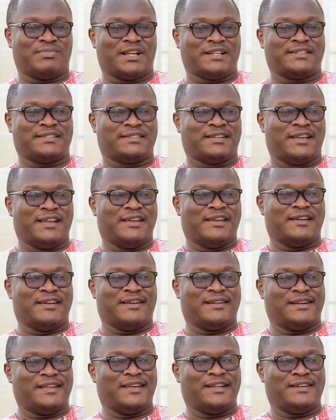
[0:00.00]
But
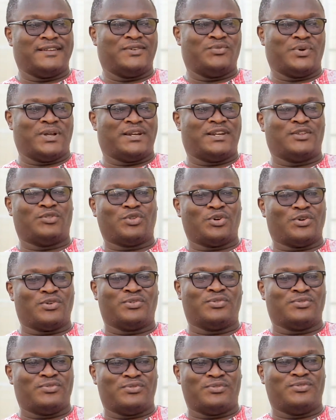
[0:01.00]
clearly, when they talk,
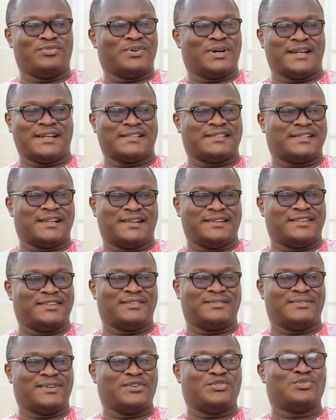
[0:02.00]
you understand
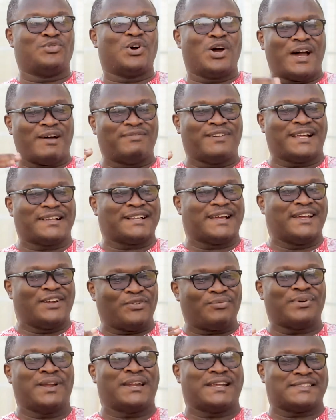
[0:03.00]
they do not have that
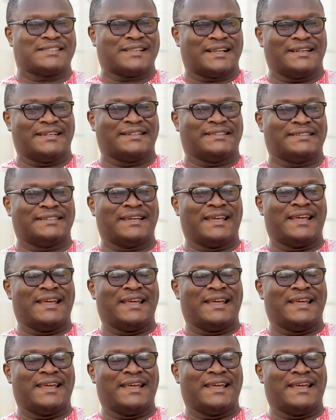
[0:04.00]
kind of understanding.